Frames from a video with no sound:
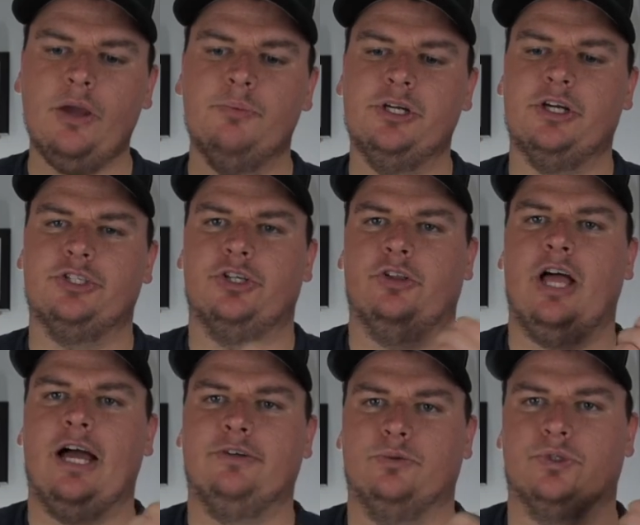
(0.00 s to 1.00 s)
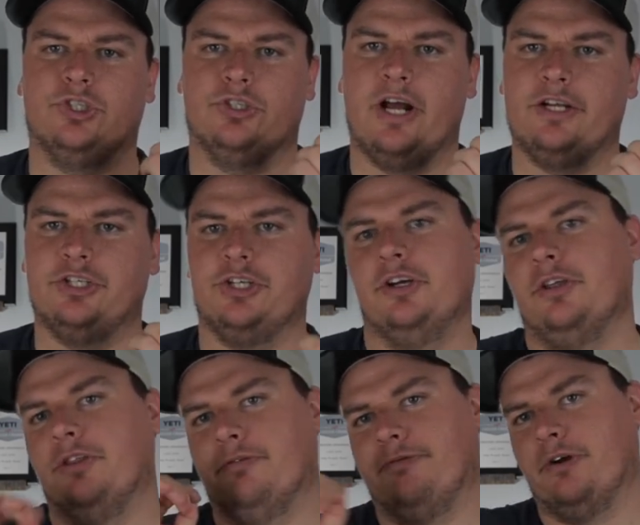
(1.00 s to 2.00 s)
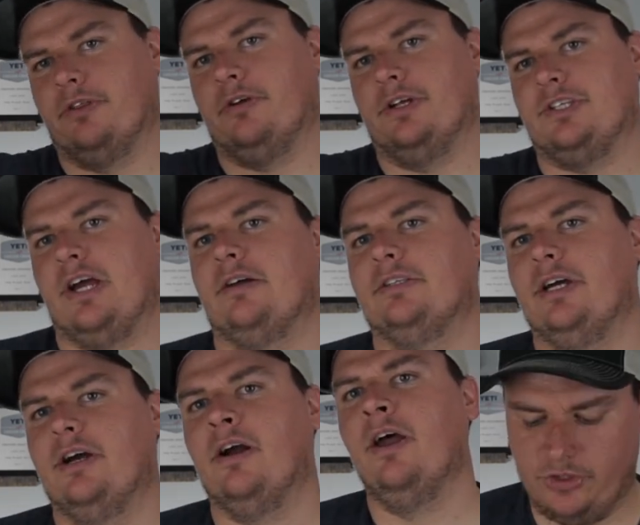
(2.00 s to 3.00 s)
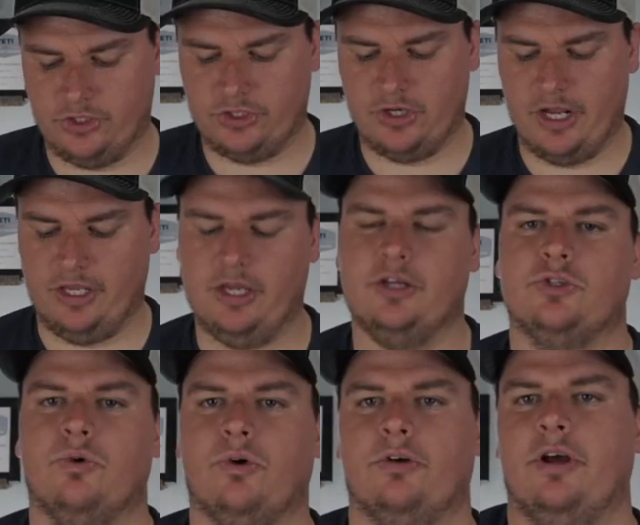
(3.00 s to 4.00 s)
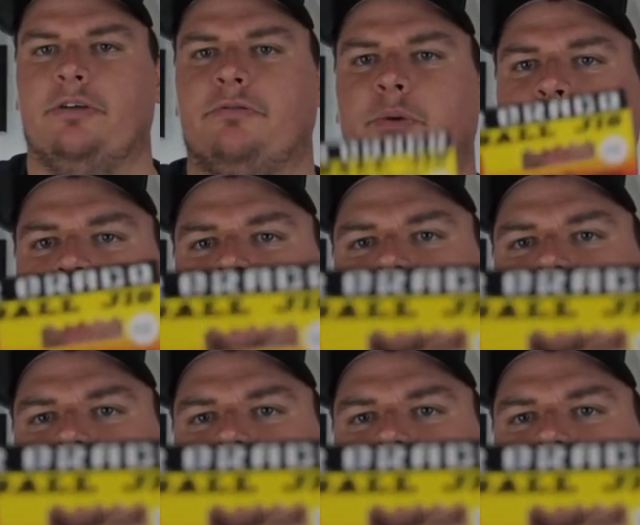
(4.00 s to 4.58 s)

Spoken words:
because your line will stretch the further it's out there. The Strike King Tour Grade football